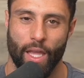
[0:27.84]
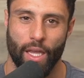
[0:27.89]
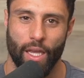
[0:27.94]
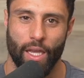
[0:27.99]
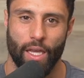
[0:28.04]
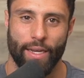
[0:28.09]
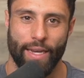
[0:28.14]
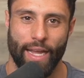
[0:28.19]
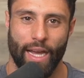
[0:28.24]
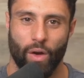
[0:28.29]

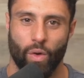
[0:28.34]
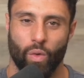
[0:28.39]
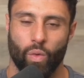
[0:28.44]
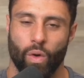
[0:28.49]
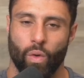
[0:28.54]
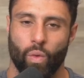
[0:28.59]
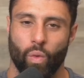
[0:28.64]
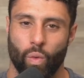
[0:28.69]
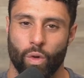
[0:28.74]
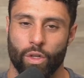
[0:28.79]
Now,
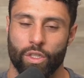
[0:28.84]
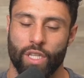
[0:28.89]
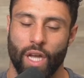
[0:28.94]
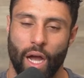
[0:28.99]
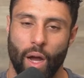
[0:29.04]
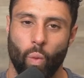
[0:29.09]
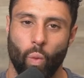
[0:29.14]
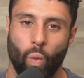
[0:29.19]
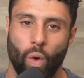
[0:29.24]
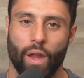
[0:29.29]
when we're
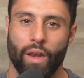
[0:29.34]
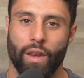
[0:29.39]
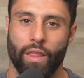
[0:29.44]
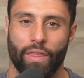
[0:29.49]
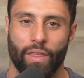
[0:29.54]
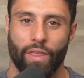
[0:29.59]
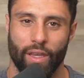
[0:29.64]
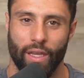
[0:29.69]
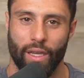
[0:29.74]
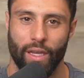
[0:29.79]
taught one
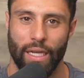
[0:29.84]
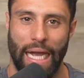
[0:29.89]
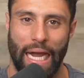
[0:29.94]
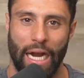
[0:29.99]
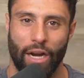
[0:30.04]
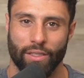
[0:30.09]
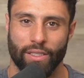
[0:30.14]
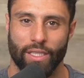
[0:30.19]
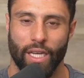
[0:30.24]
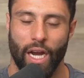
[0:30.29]
thing our
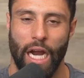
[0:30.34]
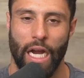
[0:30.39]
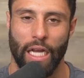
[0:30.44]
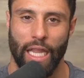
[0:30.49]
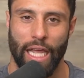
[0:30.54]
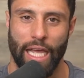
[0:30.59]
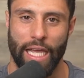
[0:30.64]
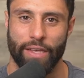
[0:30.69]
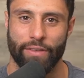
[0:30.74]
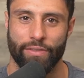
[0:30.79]
entire
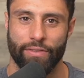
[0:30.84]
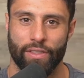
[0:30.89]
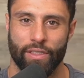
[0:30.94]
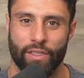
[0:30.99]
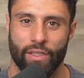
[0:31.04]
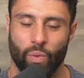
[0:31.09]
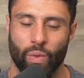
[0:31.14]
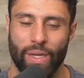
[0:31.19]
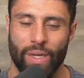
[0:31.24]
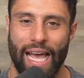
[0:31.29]
lives,
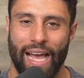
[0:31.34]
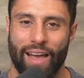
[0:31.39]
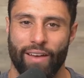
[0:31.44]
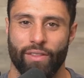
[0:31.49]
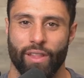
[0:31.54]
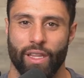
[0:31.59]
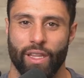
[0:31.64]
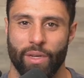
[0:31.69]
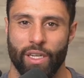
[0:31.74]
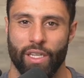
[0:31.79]
we have
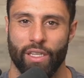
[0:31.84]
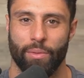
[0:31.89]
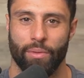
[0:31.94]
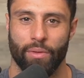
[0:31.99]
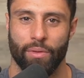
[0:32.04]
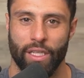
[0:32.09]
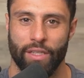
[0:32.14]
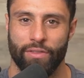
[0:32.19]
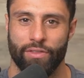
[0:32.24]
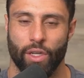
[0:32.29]
limiting
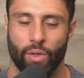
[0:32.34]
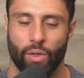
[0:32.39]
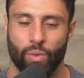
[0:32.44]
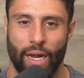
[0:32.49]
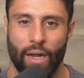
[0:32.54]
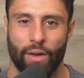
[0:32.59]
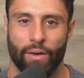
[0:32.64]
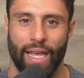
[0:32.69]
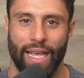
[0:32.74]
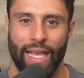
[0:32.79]
beliefs
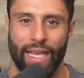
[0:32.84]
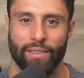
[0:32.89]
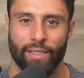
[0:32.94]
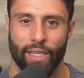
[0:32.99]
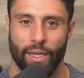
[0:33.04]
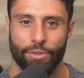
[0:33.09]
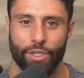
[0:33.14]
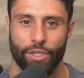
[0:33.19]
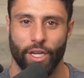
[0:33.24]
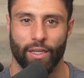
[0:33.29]
around a
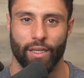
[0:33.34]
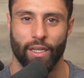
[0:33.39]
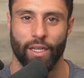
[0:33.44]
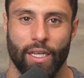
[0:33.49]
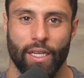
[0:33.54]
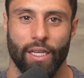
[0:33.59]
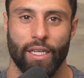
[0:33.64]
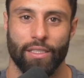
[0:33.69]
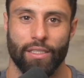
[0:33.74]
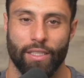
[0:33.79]
subject,
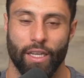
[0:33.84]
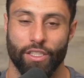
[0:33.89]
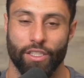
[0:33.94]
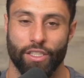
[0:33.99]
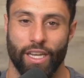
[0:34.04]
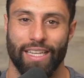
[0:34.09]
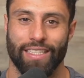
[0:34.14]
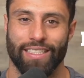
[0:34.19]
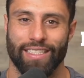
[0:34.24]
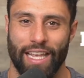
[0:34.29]
such
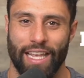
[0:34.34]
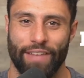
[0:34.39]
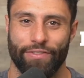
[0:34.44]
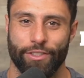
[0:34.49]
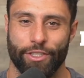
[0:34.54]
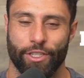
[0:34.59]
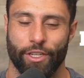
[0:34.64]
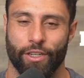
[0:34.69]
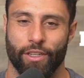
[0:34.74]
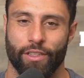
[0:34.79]
as life
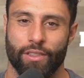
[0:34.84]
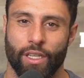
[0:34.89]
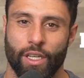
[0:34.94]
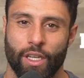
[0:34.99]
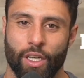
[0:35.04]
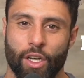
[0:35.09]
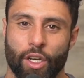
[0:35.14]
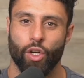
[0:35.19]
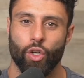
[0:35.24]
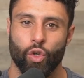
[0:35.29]
insurance.
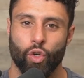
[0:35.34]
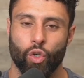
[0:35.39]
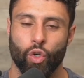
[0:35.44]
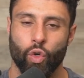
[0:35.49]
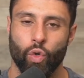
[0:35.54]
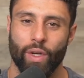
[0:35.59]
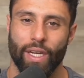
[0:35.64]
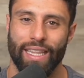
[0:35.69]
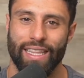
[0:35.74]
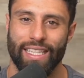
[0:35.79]

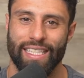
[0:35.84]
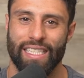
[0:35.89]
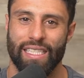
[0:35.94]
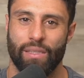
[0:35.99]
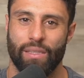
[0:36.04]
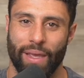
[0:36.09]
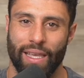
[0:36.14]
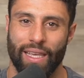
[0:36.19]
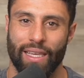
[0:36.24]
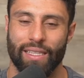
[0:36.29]
Who in this
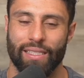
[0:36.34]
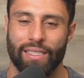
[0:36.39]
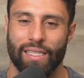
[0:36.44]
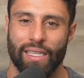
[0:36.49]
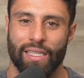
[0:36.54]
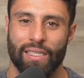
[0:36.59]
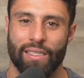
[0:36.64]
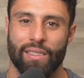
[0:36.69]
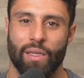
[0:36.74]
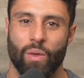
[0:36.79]
space
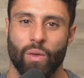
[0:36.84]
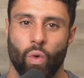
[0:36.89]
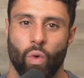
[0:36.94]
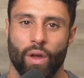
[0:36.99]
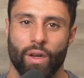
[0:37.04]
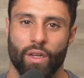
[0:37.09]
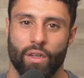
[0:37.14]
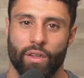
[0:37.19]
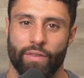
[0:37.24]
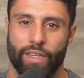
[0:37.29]
is the one
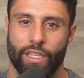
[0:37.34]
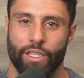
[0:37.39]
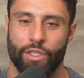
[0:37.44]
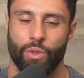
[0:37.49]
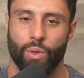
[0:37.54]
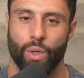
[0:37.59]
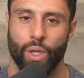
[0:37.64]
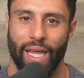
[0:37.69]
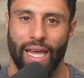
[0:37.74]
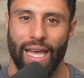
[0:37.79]

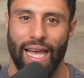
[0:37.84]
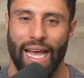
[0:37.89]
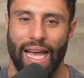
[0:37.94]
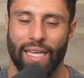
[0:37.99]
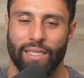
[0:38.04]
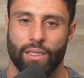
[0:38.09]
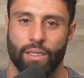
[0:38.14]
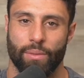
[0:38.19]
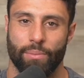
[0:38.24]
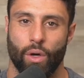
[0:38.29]
individual that
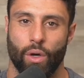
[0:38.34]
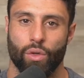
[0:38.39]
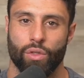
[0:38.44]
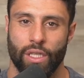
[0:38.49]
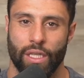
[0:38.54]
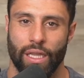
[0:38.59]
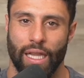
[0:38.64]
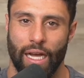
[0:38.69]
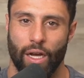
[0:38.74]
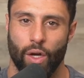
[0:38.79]
has the most
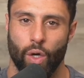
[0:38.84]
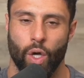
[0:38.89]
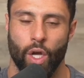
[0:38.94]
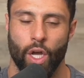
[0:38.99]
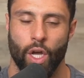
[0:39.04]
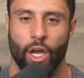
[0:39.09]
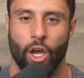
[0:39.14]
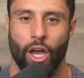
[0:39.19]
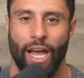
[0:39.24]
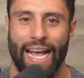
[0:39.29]
clout,
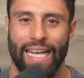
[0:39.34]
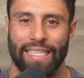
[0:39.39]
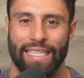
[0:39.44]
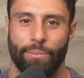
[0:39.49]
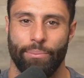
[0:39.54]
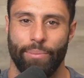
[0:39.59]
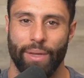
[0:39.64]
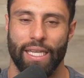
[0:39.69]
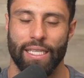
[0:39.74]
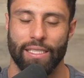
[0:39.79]
has the
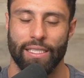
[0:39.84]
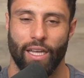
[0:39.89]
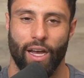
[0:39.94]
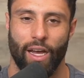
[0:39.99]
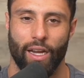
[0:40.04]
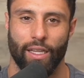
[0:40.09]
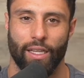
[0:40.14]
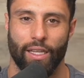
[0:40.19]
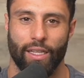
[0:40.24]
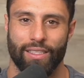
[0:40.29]
biggest
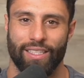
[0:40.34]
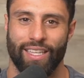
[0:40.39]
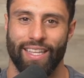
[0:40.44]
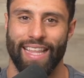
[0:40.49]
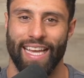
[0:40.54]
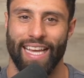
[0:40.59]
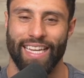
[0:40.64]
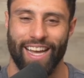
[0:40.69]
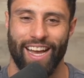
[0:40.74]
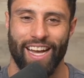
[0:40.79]
audience
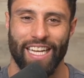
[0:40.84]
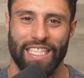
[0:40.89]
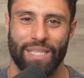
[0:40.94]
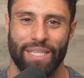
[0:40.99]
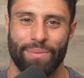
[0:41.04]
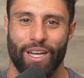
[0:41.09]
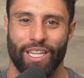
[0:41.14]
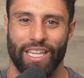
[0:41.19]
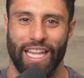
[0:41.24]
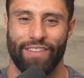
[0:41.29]
that talks
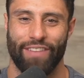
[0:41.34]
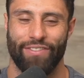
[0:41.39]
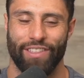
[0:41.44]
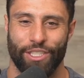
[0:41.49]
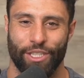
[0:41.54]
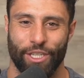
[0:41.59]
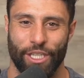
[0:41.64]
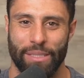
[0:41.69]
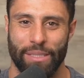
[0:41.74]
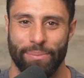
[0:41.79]
about life
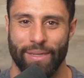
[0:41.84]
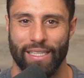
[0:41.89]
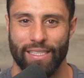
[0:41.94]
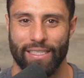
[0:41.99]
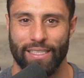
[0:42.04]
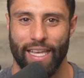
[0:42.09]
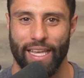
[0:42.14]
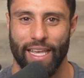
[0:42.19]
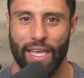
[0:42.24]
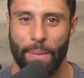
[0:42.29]
insurance being a
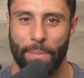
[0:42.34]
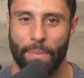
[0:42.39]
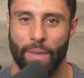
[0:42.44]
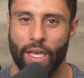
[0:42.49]
scam?